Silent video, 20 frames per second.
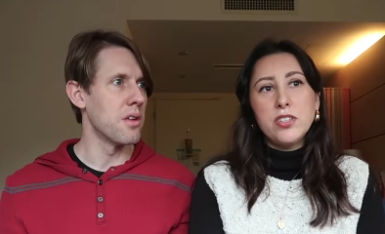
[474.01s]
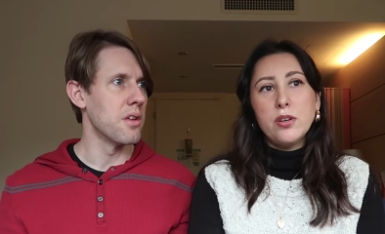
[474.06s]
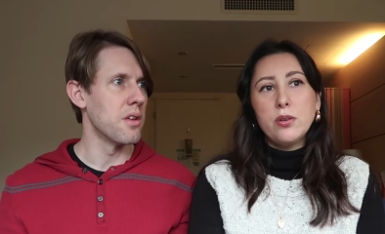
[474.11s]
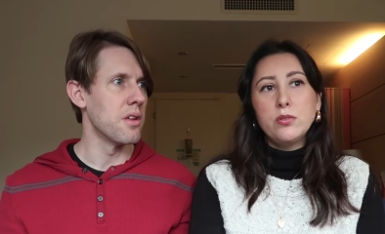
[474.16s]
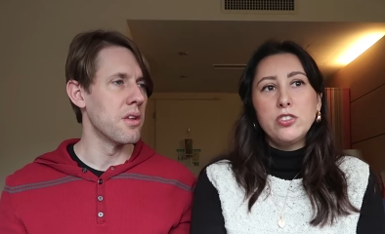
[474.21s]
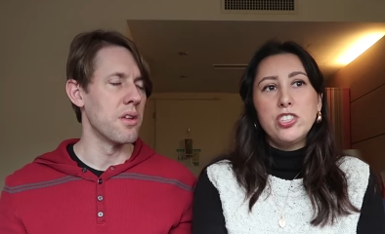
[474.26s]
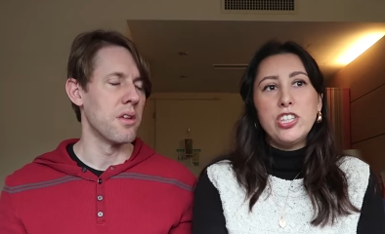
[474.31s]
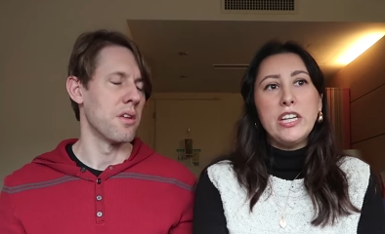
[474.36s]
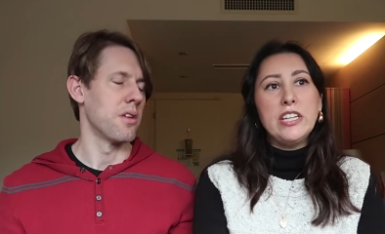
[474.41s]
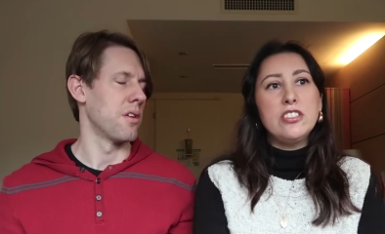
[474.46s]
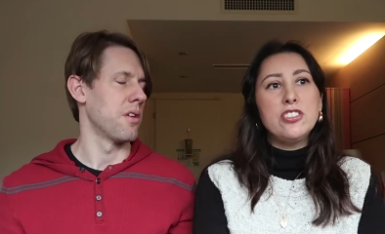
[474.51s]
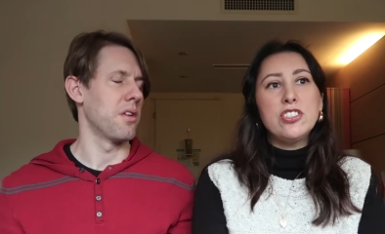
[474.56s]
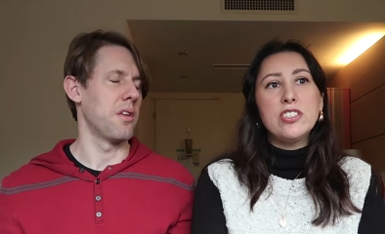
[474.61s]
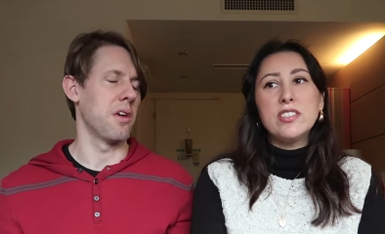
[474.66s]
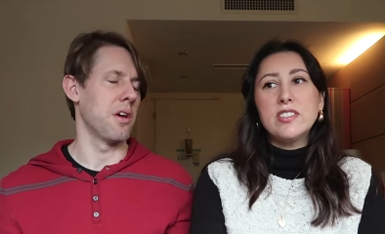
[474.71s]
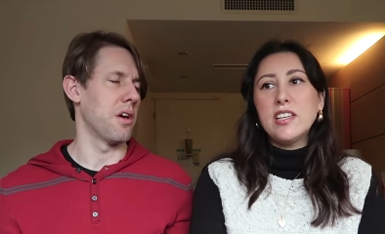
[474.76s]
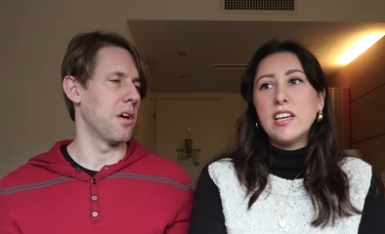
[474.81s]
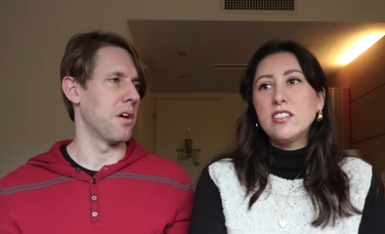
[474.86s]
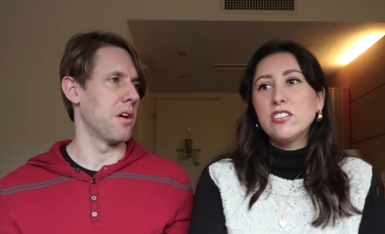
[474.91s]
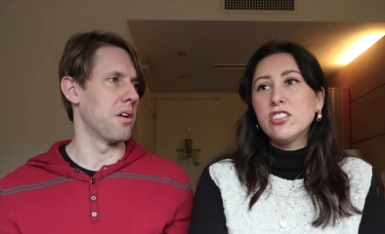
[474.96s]
Speaker 1: zone changes
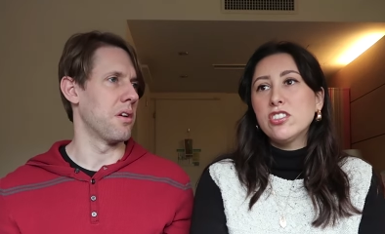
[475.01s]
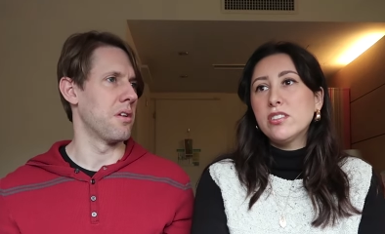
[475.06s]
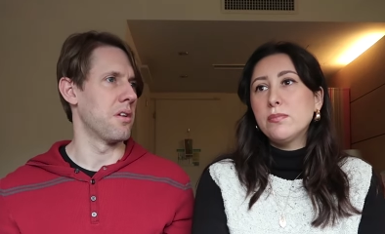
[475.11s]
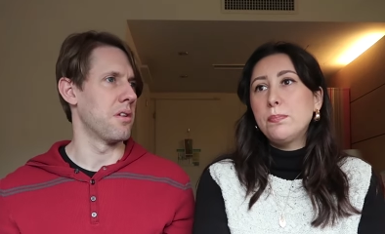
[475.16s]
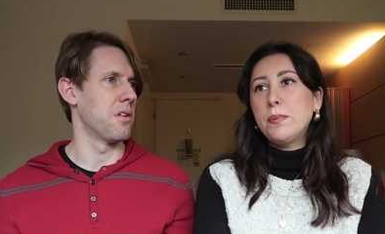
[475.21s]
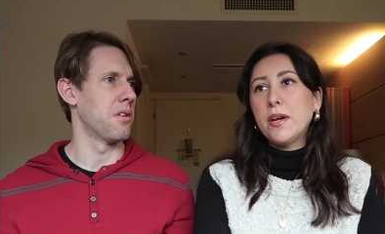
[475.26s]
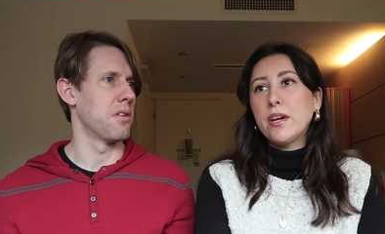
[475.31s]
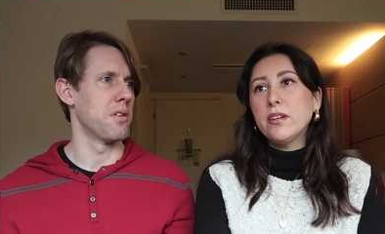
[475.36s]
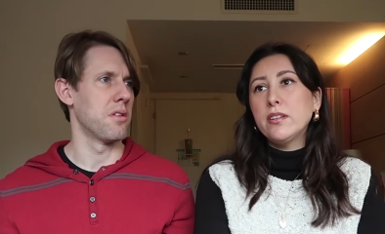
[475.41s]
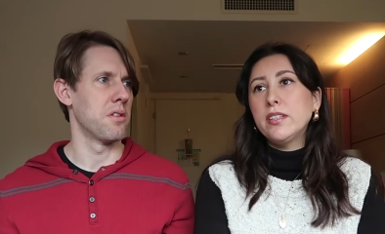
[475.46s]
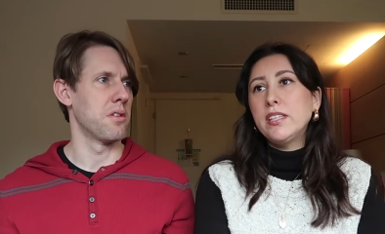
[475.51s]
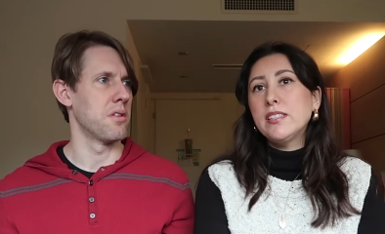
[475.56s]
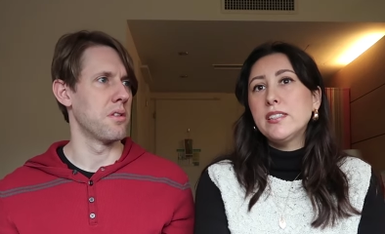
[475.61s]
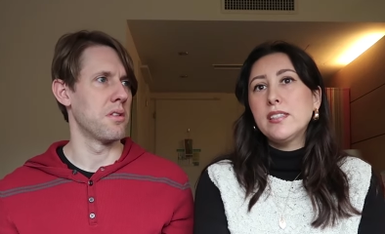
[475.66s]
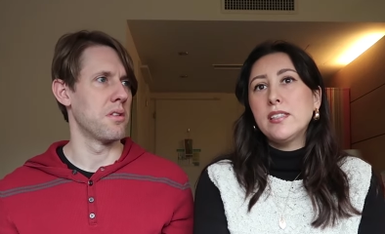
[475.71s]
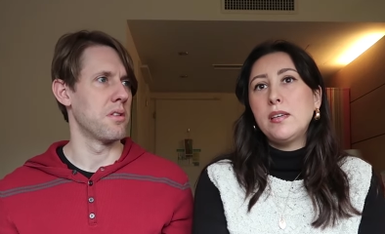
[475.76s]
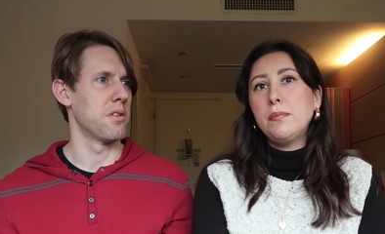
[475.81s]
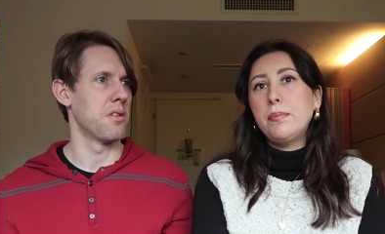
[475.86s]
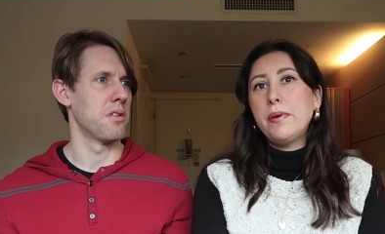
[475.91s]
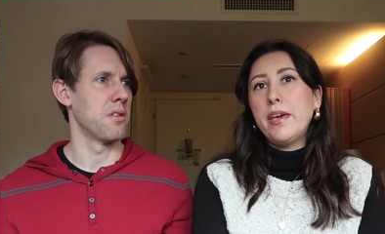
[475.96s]
yeah. and just barely
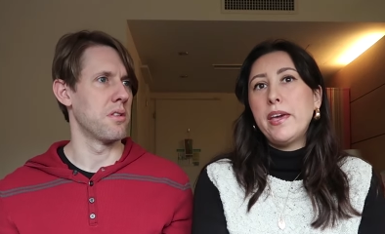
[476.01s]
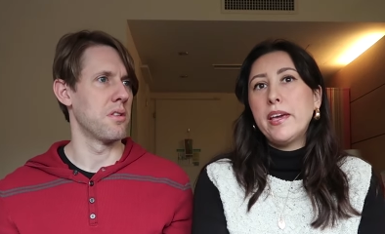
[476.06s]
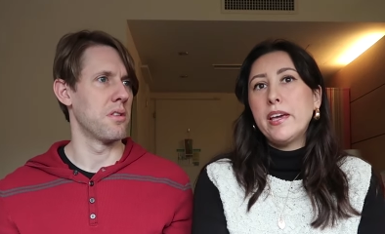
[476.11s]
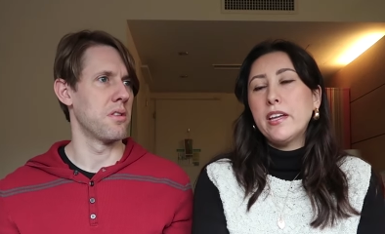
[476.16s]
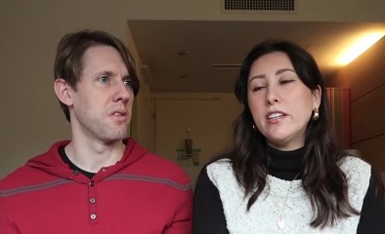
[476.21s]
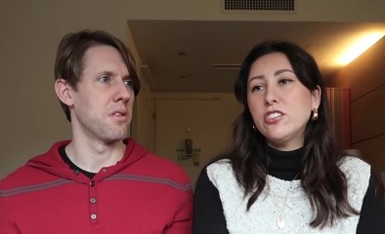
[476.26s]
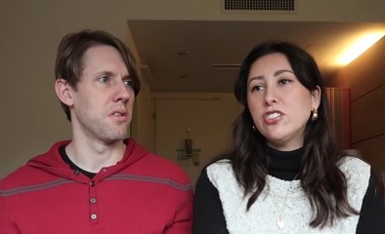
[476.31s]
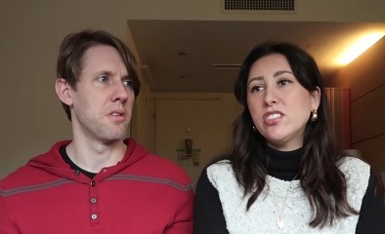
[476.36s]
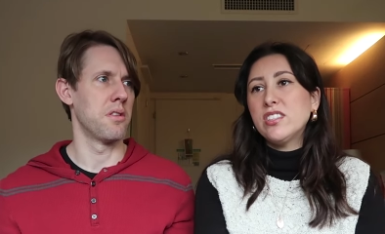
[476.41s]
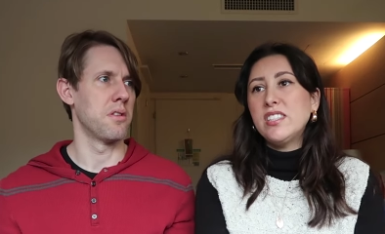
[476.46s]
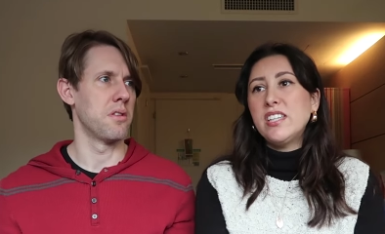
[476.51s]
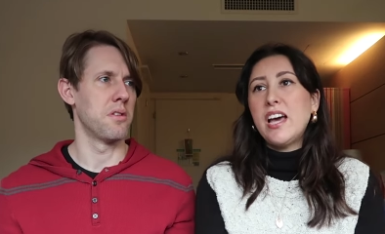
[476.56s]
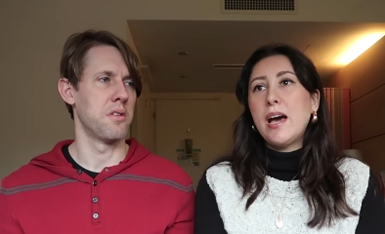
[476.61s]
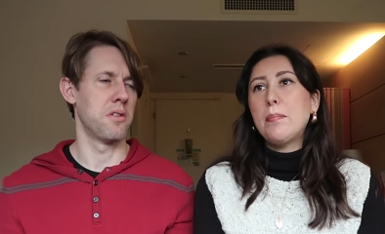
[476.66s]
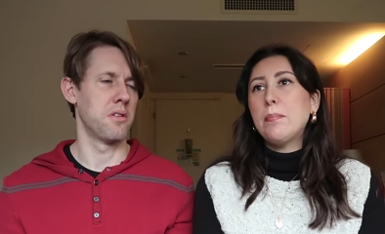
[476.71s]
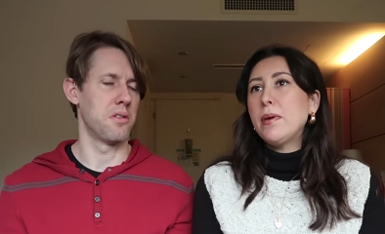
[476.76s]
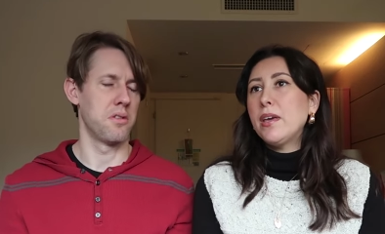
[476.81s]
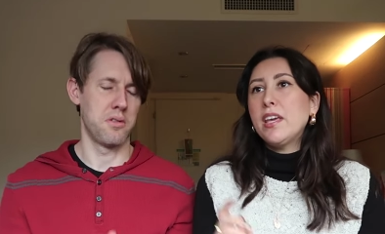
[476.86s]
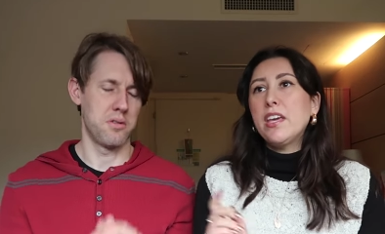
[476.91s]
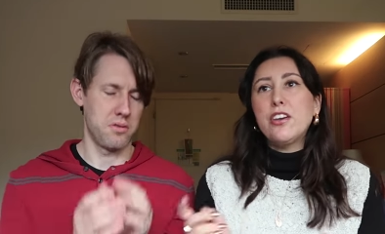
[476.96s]
sleeping and just
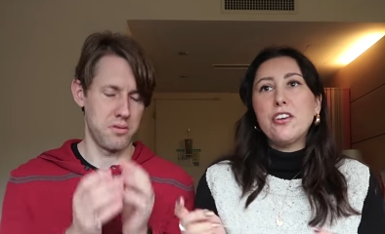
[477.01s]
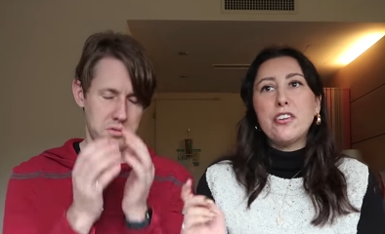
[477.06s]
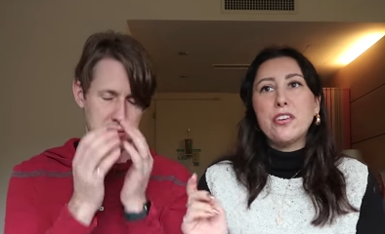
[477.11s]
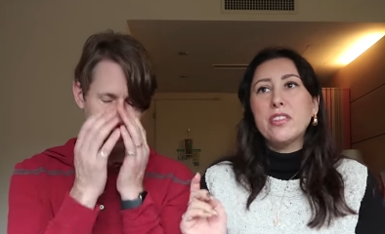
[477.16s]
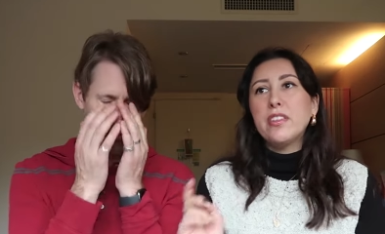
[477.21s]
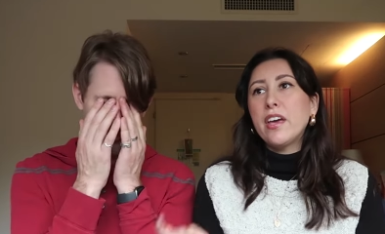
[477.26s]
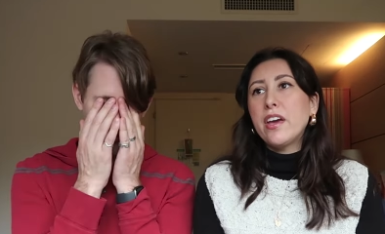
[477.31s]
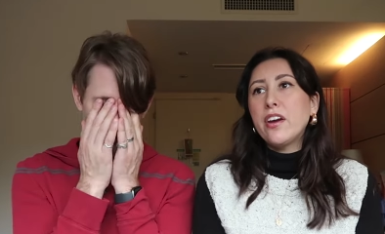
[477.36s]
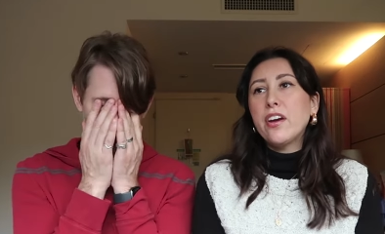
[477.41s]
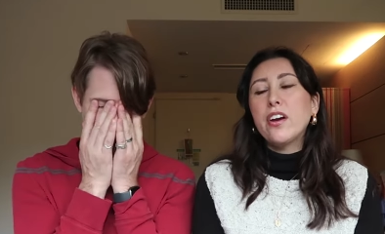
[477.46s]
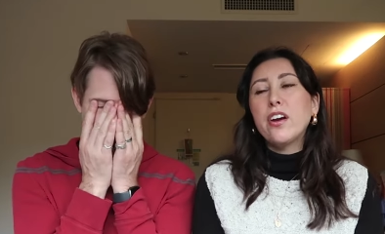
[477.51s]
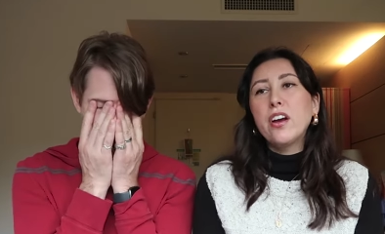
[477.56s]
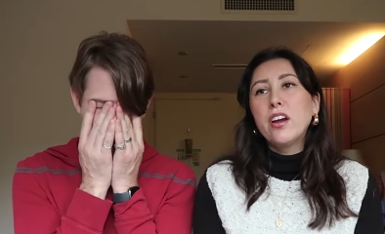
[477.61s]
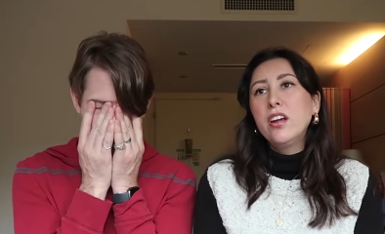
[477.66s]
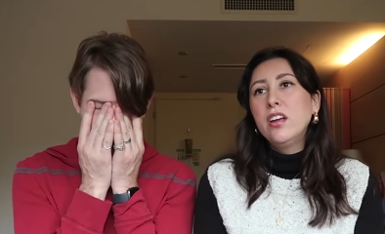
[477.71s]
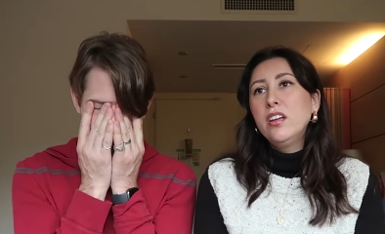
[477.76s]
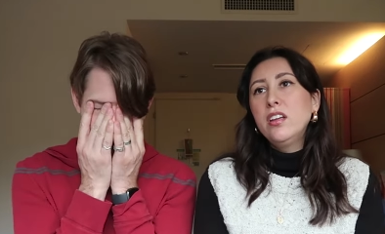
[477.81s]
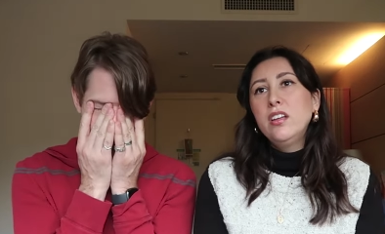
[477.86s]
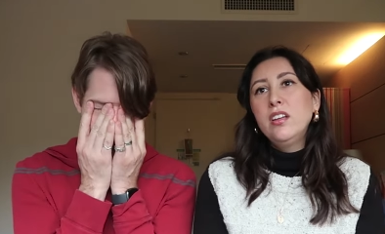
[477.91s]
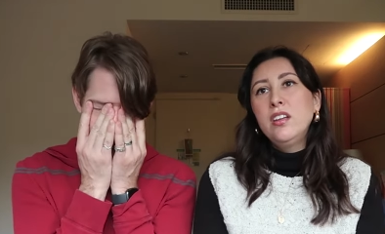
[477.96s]
napping here and there.
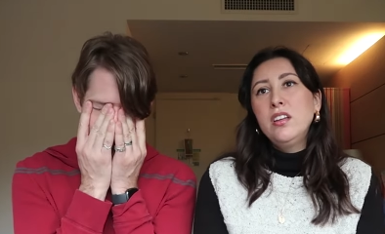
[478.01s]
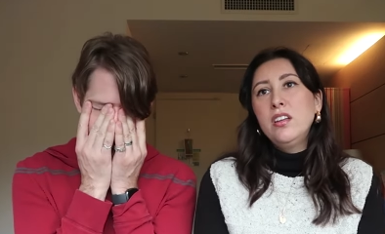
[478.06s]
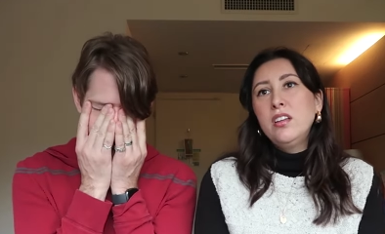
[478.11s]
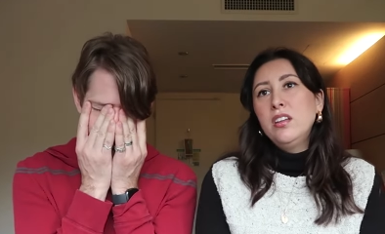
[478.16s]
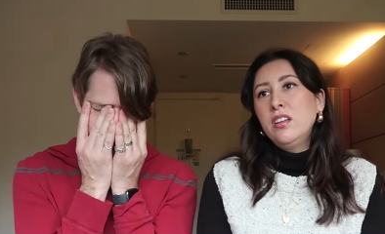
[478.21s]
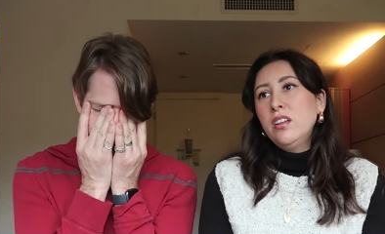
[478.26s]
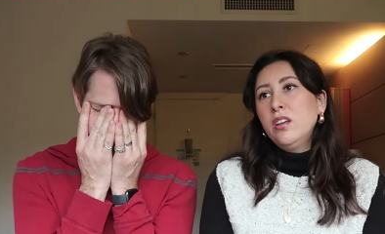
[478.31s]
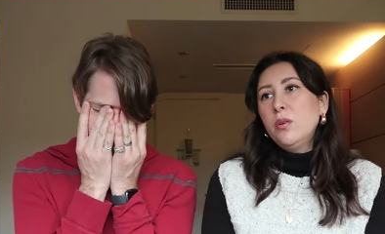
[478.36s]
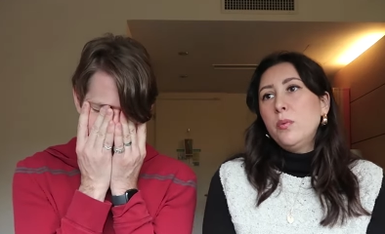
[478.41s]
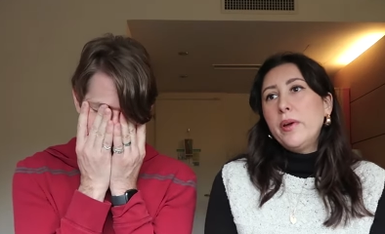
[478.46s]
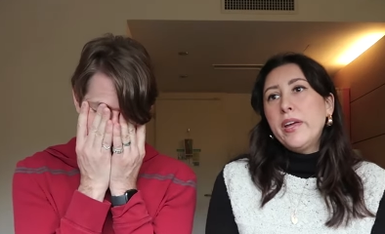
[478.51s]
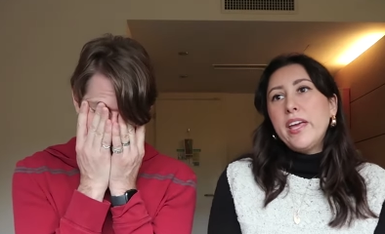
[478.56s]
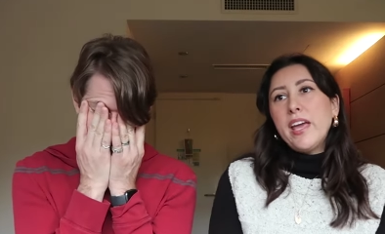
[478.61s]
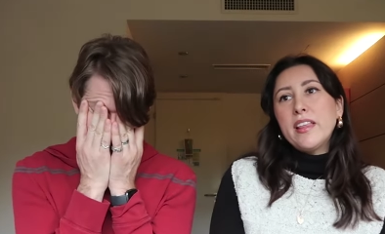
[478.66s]
Oh, we